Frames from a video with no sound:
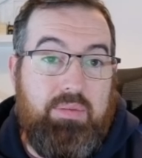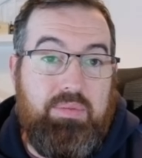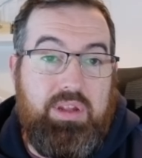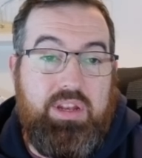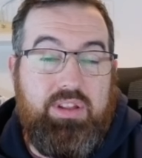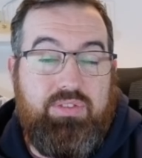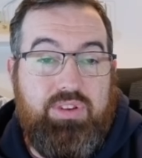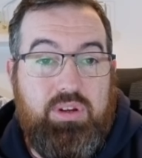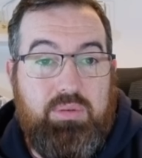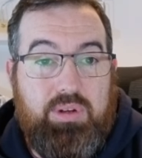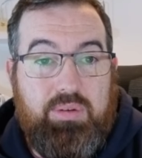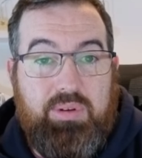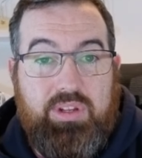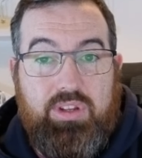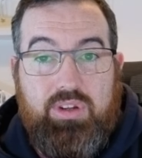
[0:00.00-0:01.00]
In this video, what I
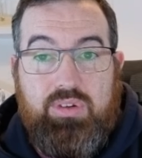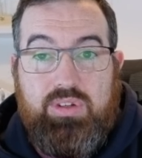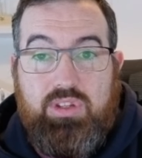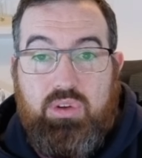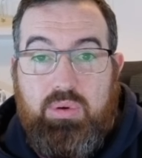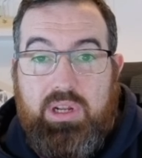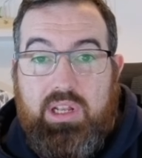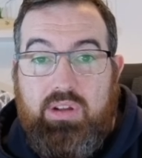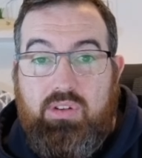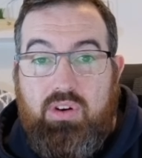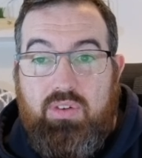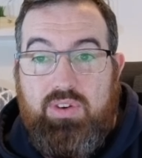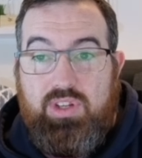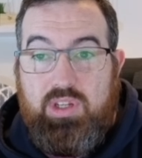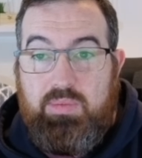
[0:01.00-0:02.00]
want to do is quickly go
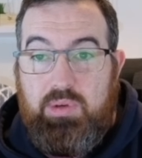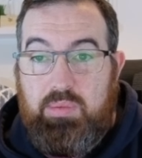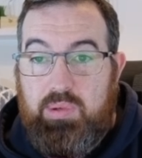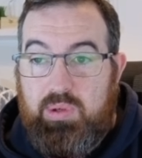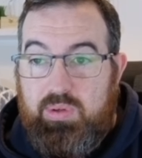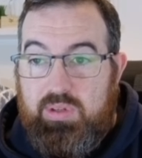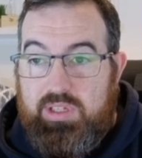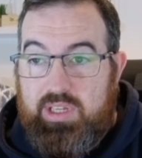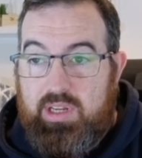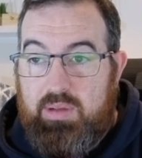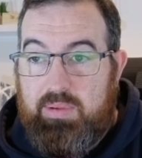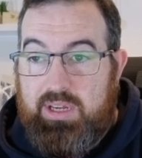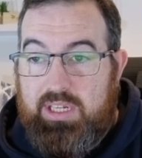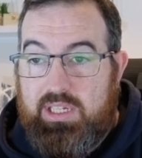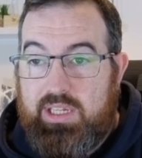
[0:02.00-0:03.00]
over some of the pools that I'm
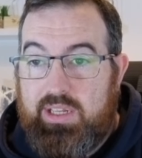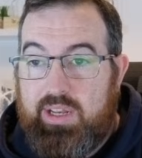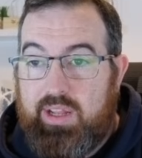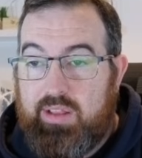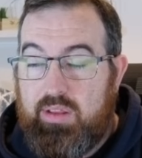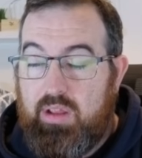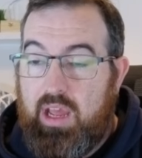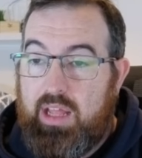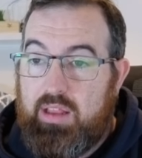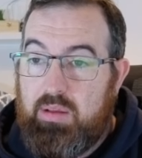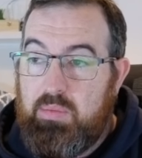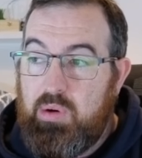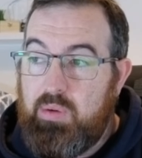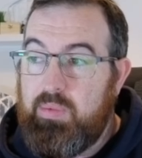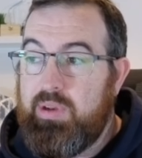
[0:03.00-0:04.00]
actually in at the
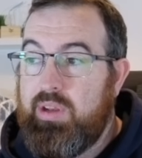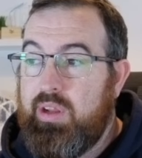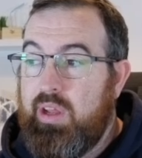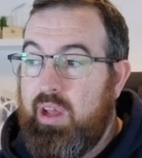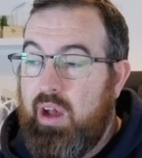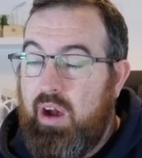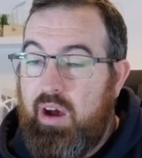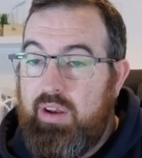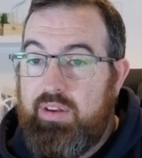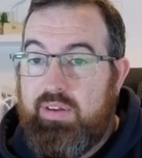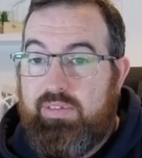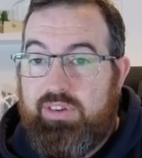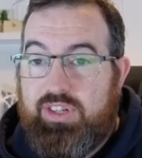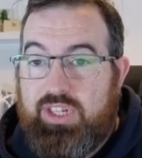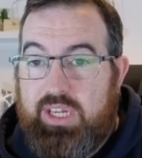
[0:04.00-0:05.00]
moment on
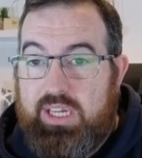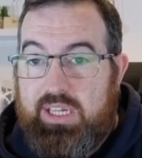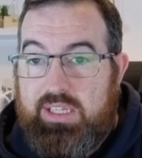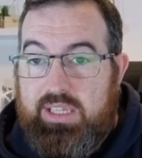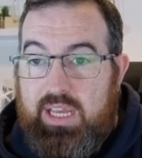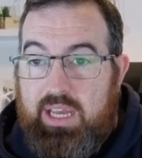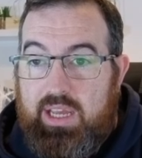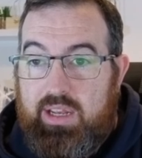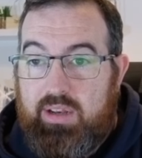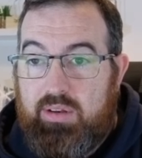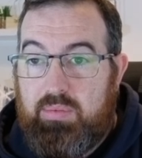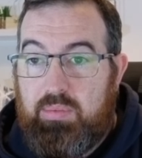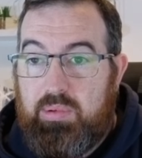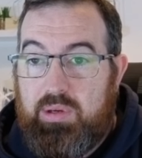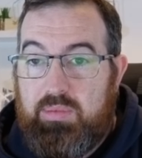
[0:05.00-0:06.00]
different chains,
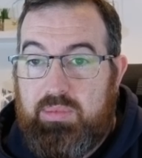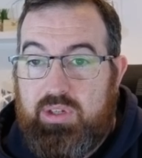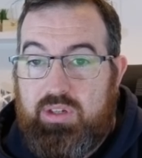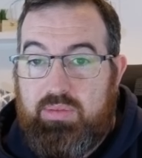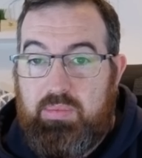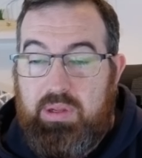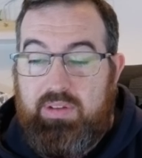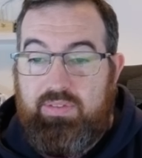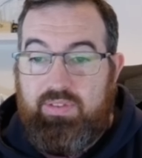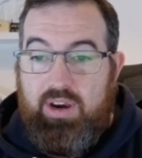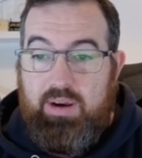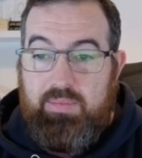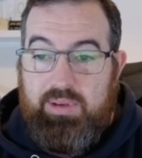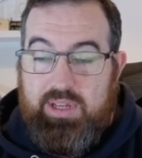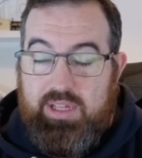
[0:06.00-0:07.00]
and pretty much been
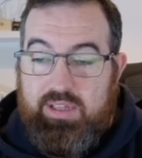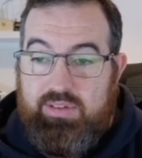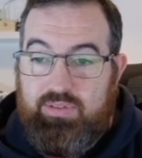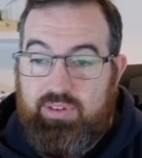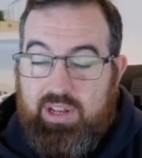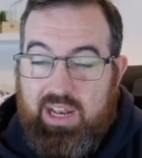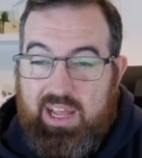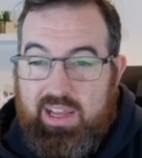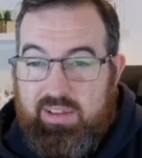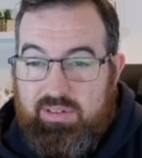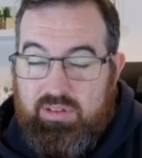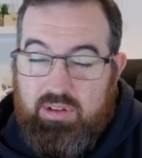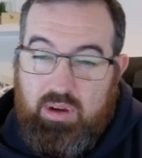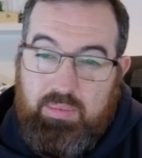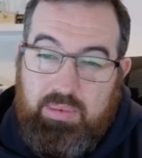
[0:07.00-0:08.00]
farming these for the
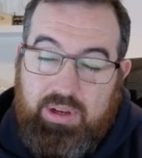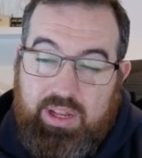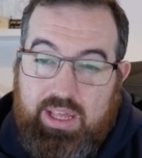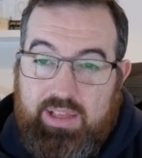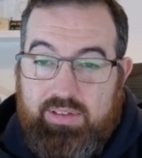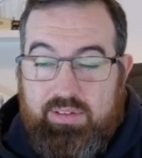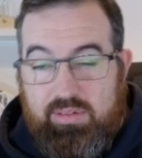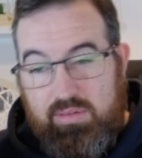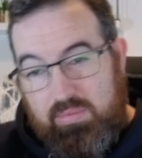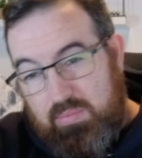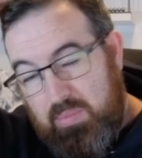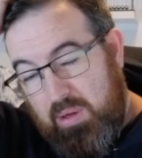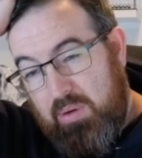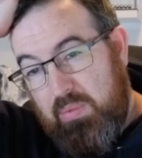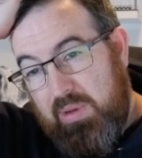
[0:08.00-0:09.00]
last couple of days,
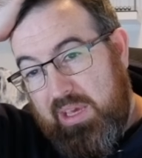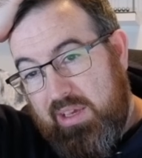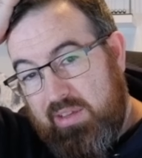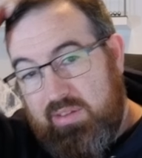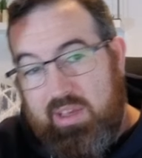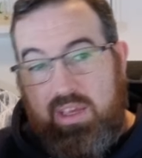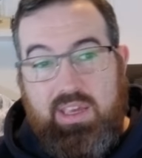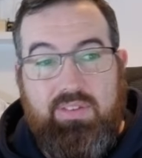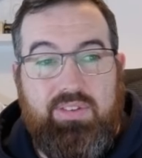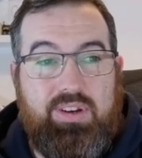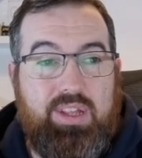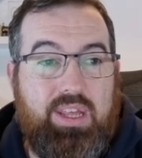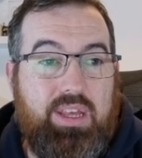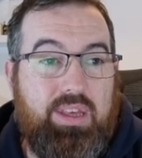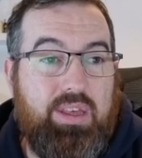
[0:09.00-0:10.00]
about a week, so give or
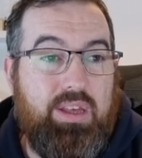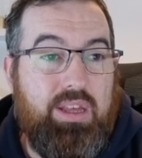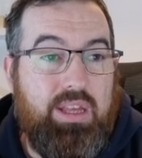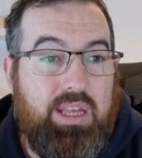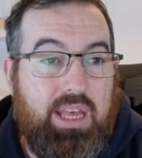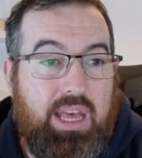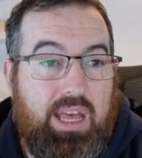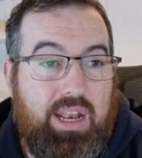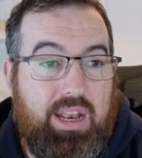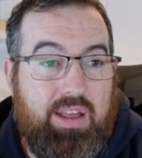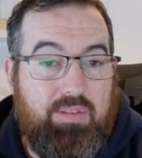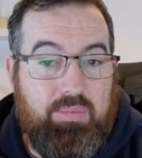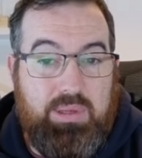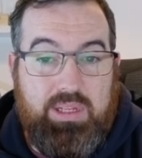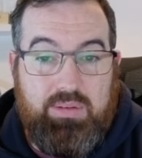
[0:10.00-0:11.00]
take, and
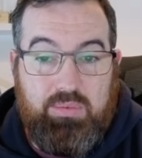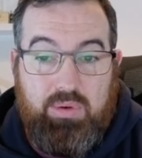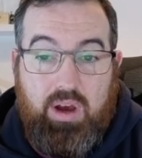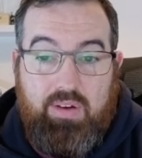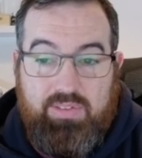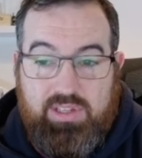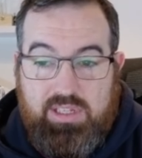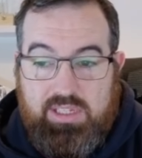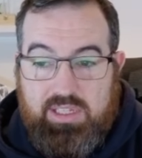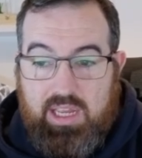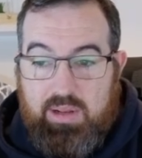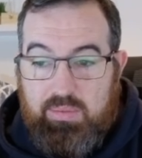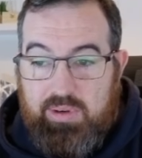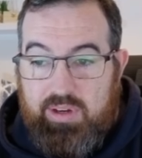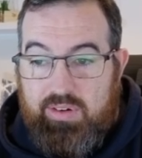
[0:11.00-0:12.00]
have been obviously
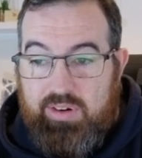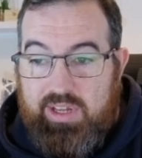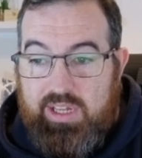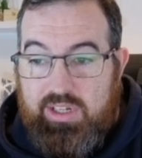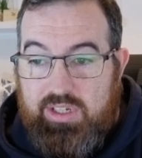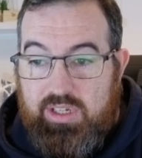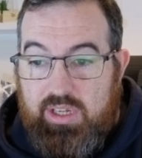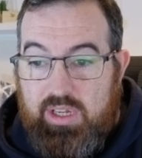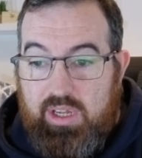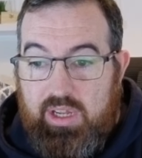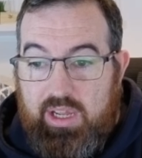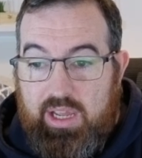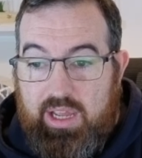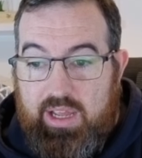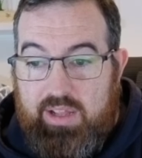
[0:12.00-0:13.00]
staying within range.
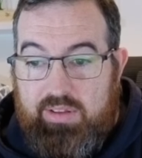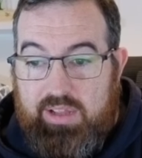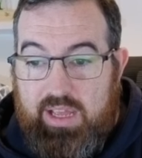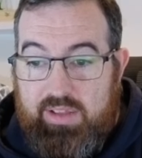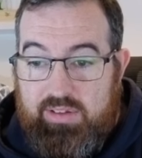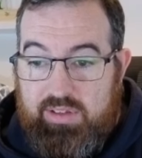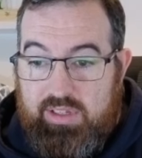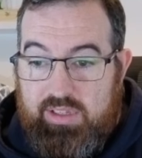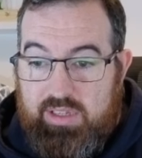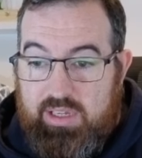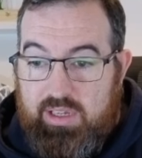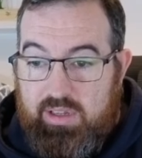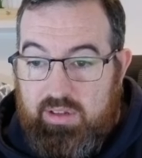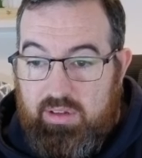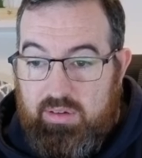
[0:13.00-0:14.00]
And as you can
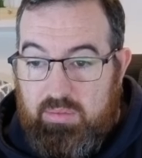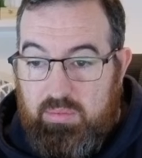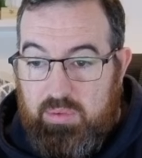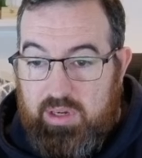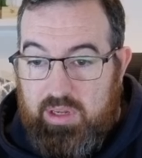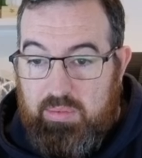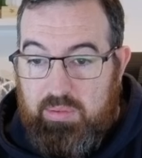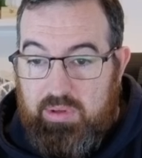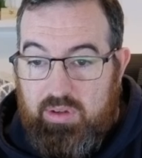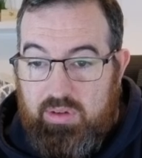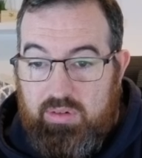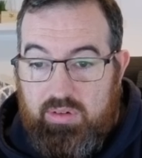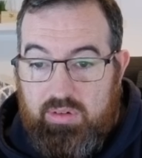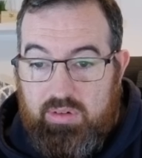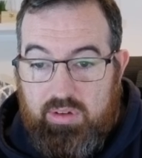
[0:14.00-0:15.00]
see, we're hit with
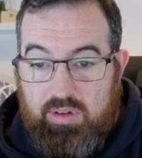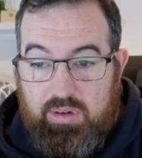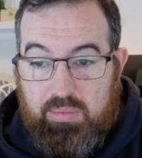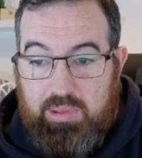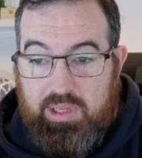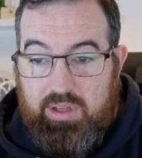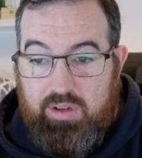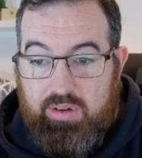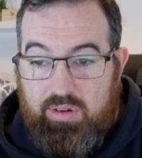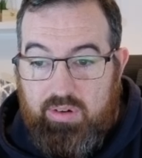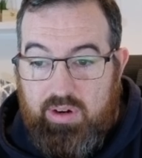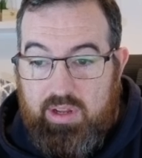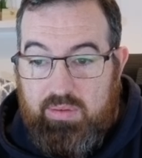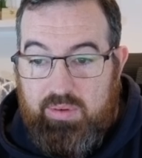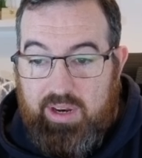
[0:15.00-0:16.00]
another big
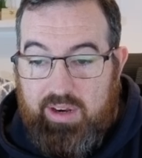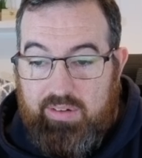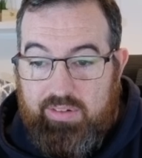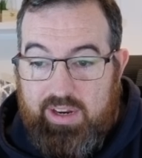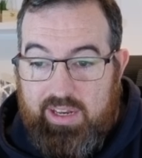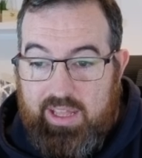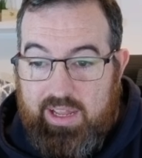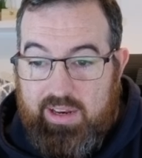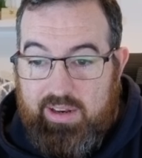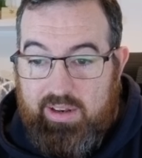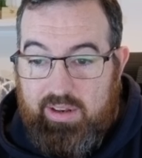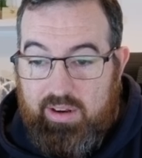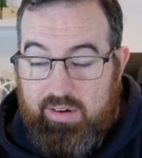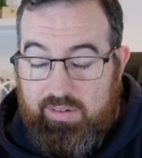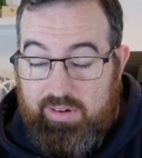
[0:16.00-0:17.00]
green red
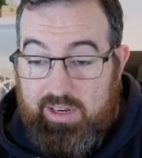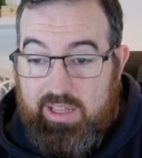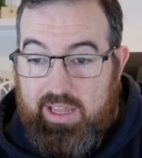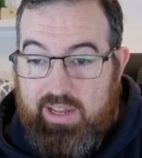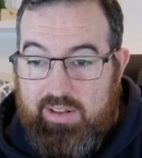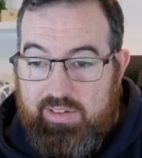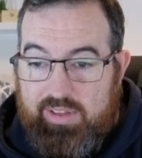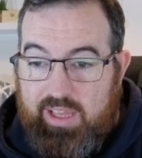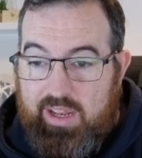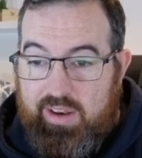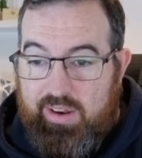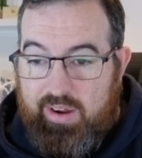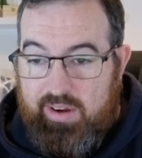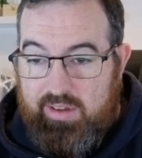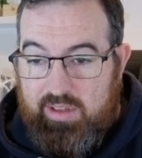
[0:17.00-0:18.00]
candle, or red candles
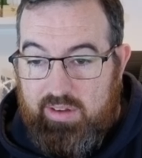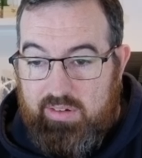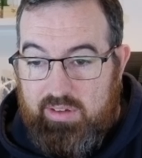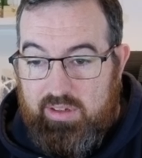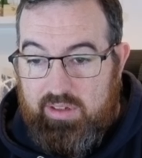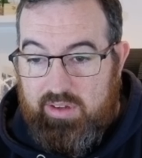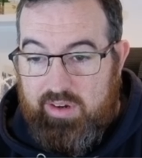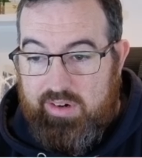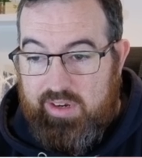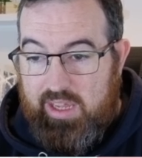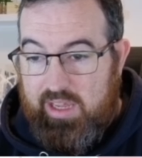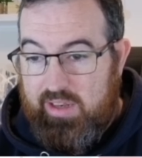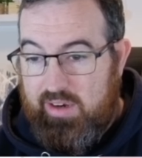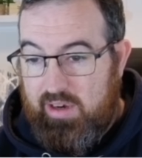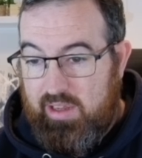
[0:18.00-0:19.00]
again, knocked out the entire
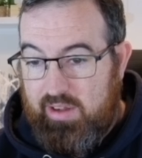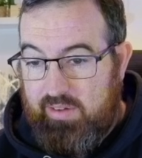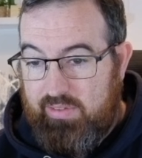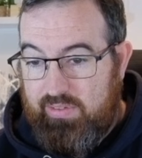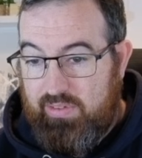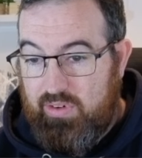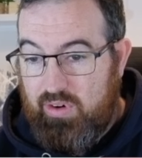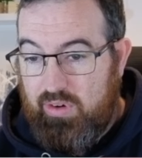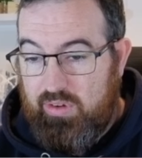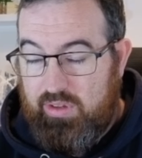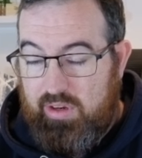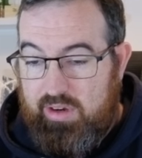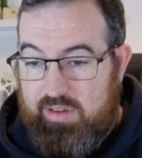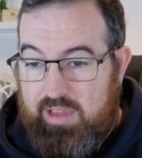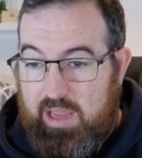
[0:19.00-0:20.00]
day nearly of
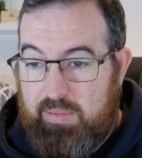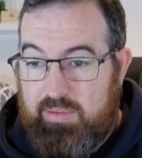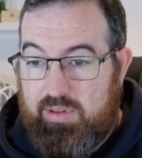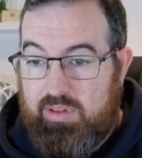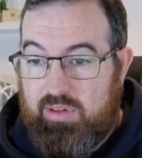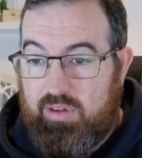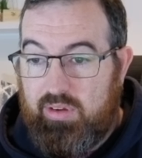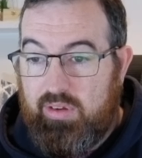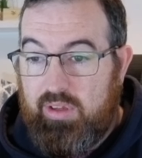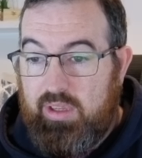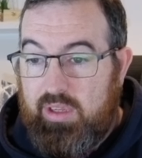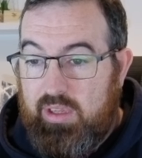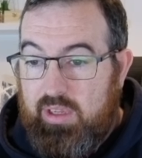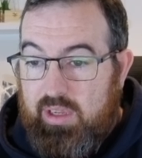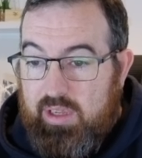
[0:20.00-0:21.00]
growth that has happened. So,
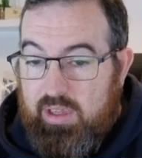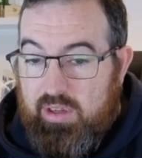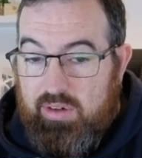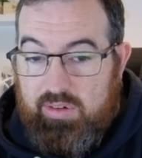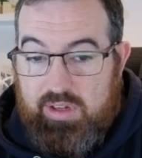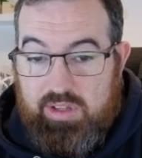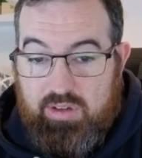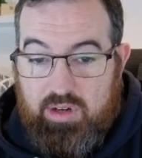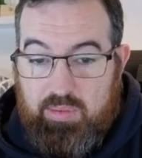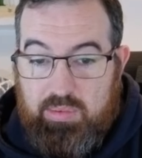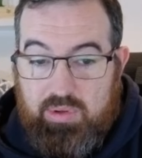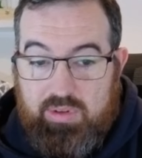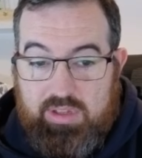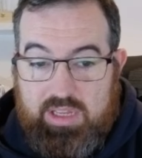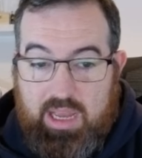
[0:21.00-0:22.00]
it's
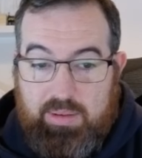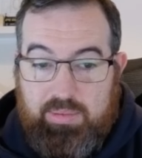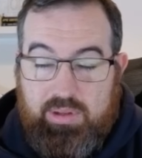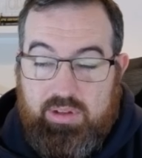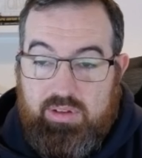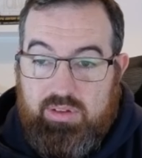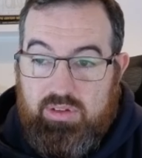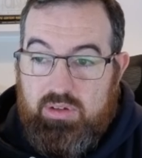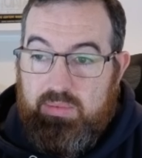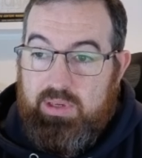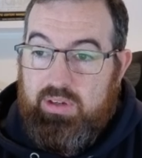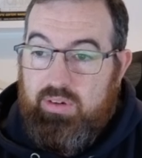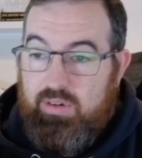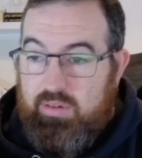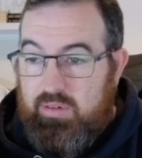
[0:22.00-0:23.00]
crypto, it's happening. Zoom
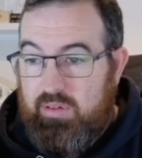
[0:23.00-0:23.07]
out,